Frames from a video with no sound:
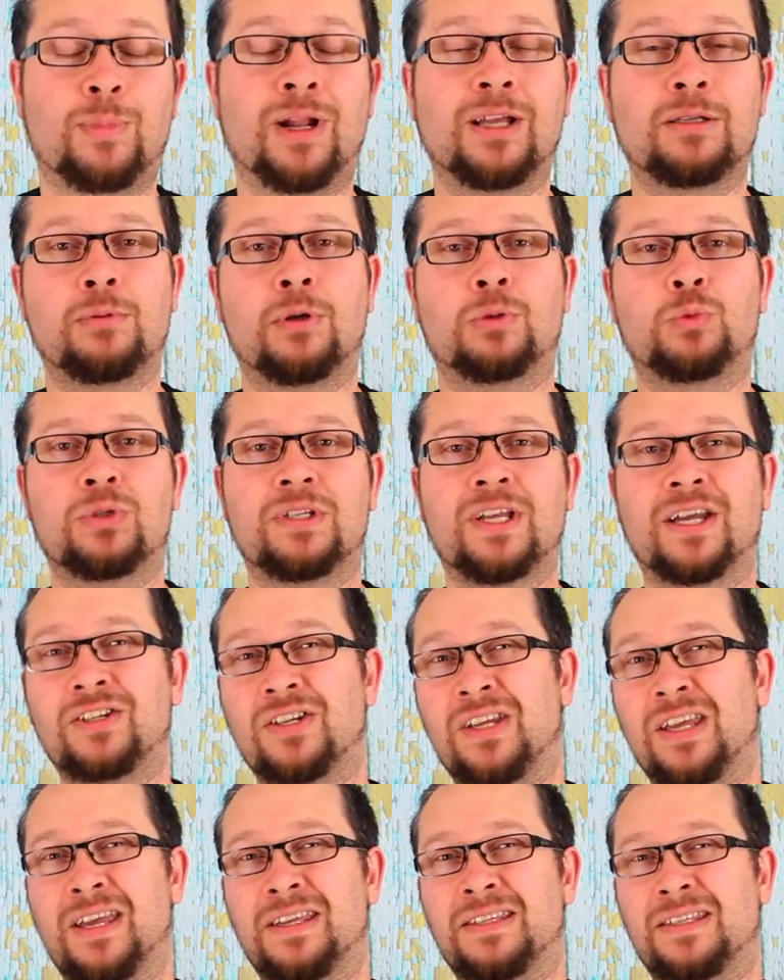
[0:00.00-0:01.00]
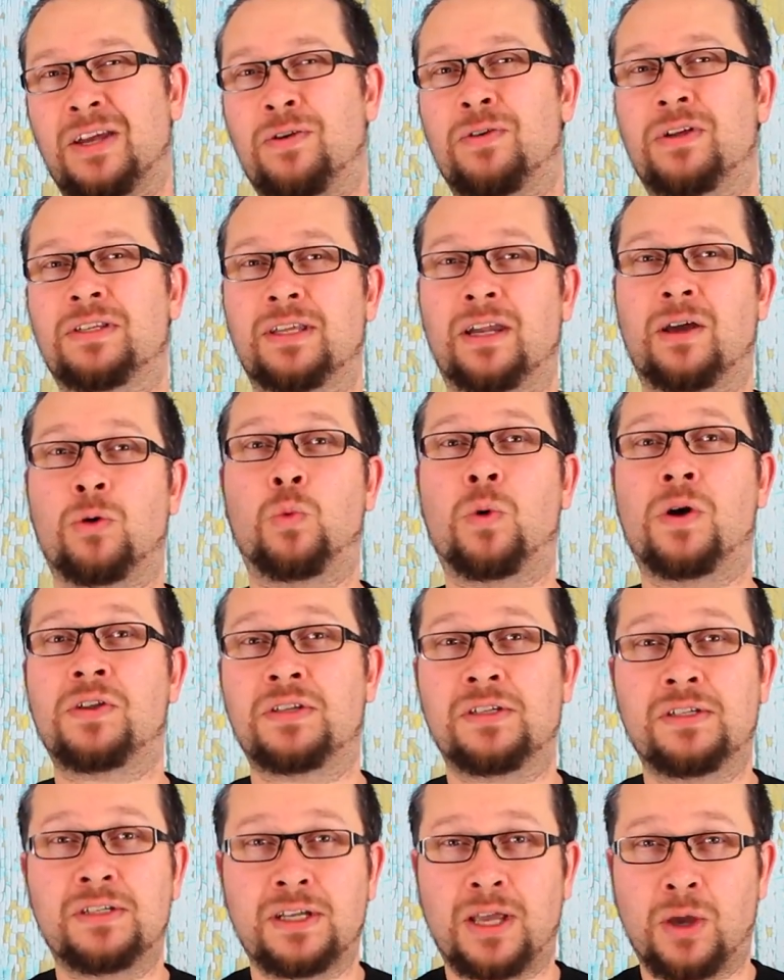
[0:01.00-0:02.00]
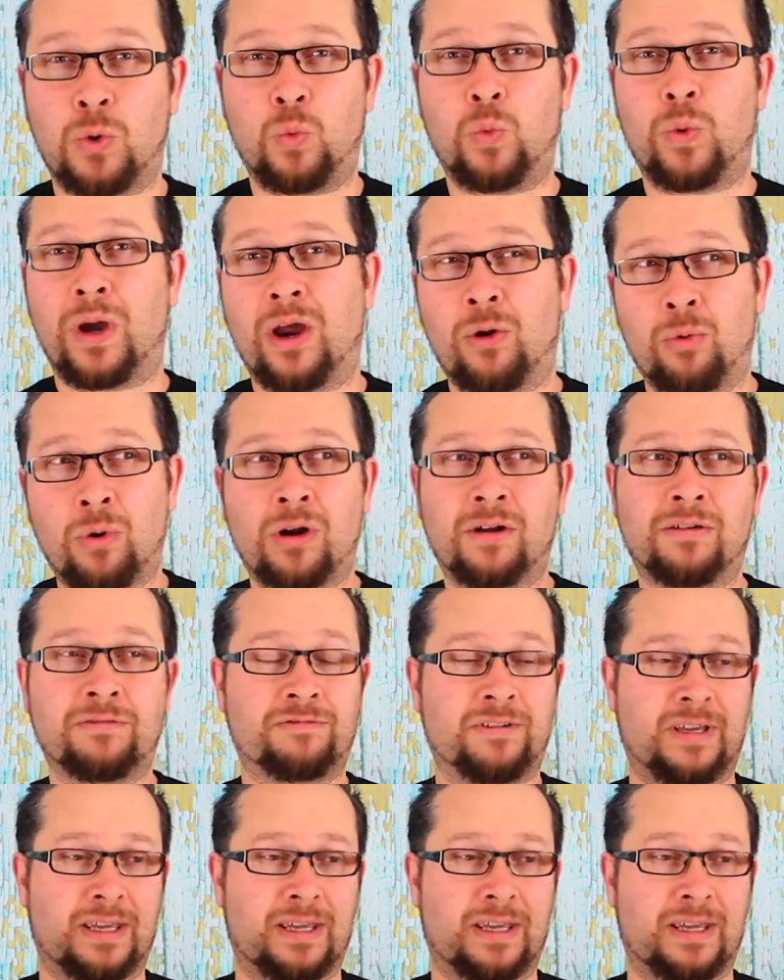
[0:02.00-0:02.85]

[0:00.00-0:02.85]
So Black Spot was actually a series that I wasn't aware of.